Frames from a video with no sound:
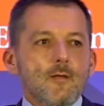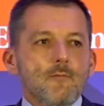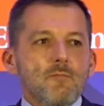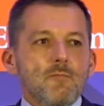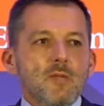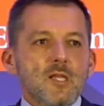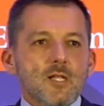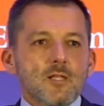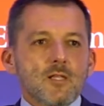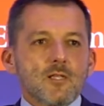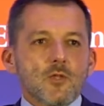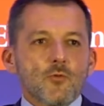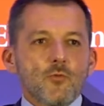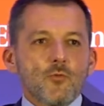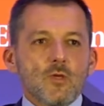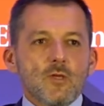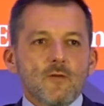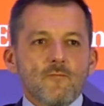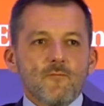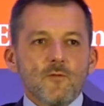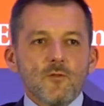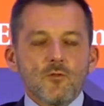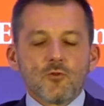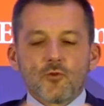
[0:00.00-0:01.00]
Meaning that we
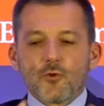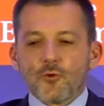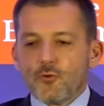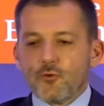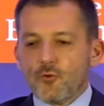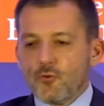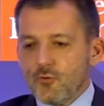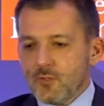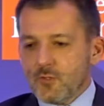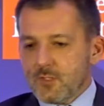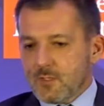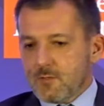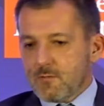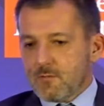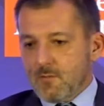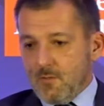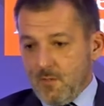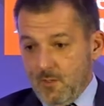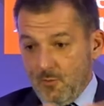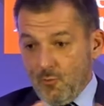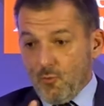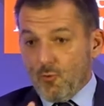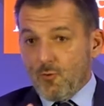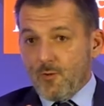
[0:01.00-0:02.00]
have introduced,
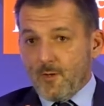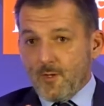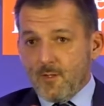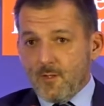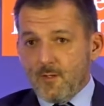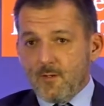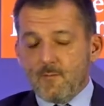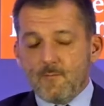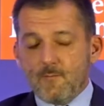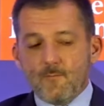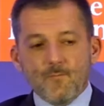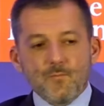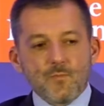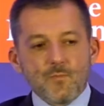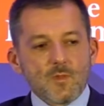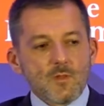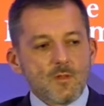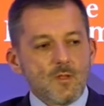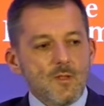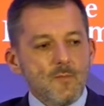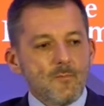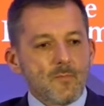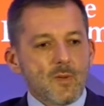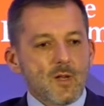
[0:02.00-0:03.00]
and already
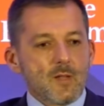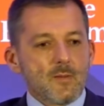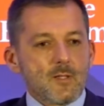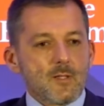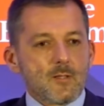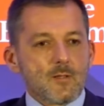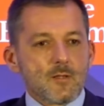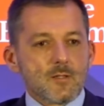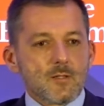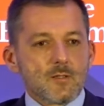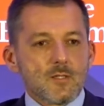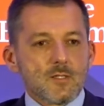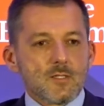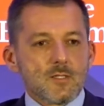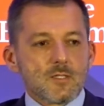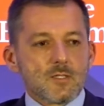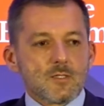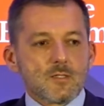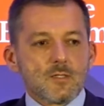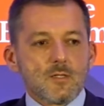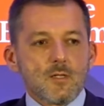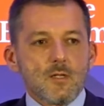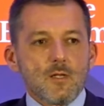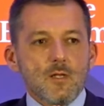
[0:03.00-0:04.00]
implementing
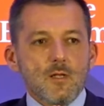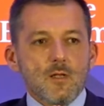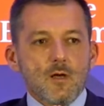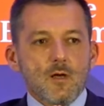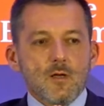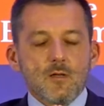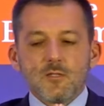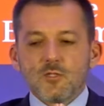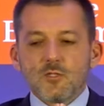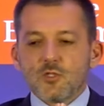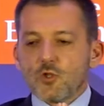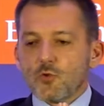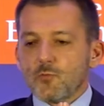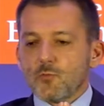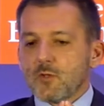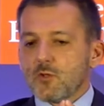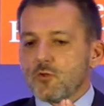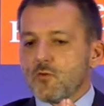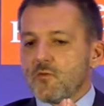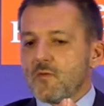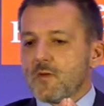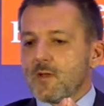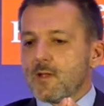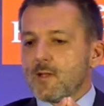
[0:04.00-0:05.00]
this, an
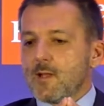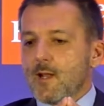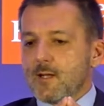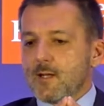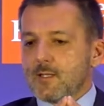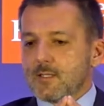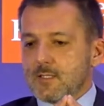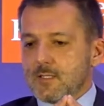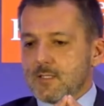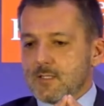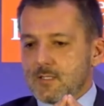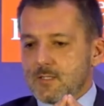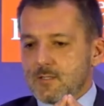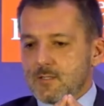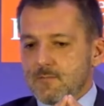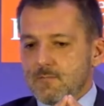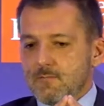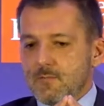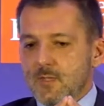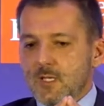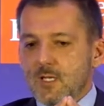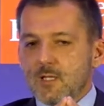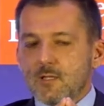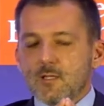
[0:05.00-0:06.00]
instrument of an analysis.
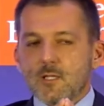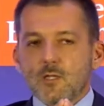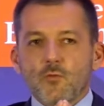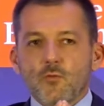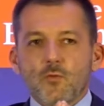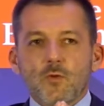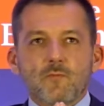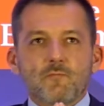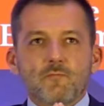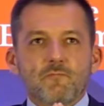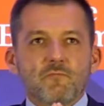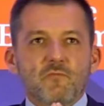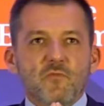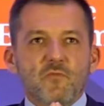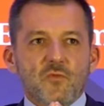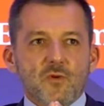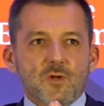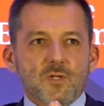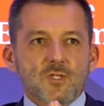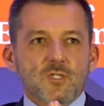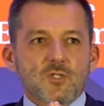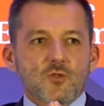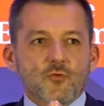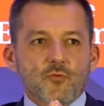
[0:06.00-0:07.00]
Meaning that we
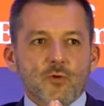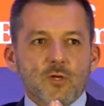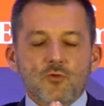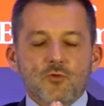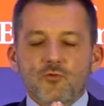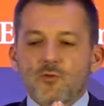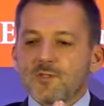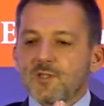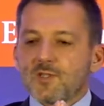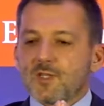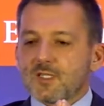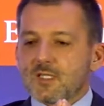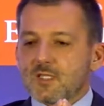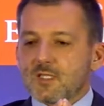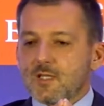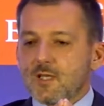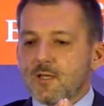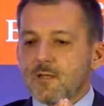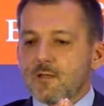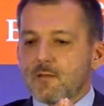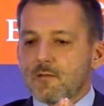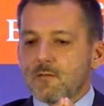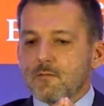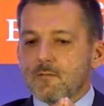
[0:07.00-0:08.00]
first try to
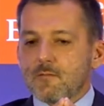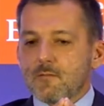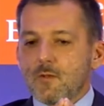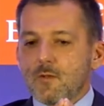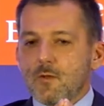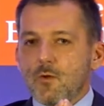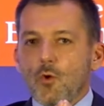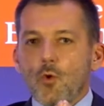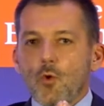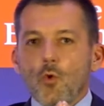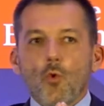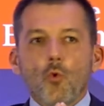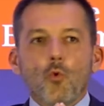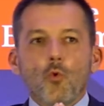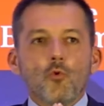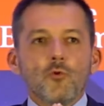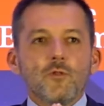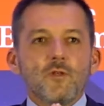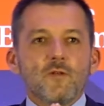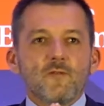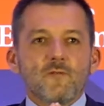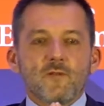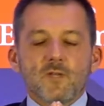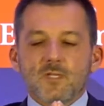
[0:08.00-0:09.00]
understand
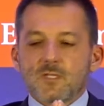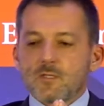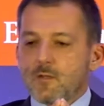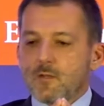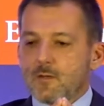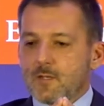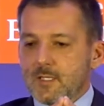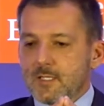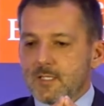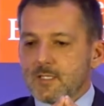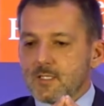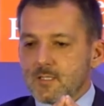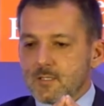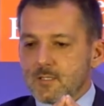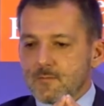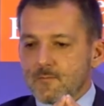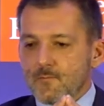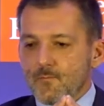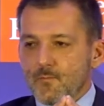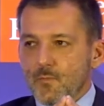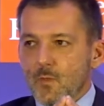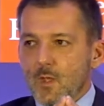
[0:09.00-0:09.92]
who the investor is,